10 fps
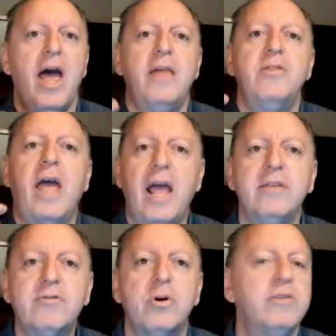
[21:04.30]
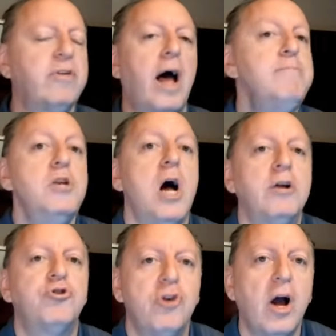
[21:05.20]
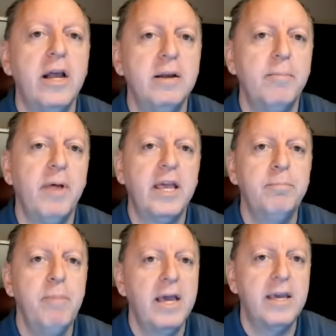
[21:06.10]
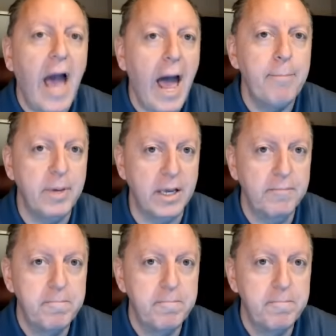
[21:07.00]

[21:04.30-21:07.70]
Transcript: And the answer is I'm not trying to make, make you happy.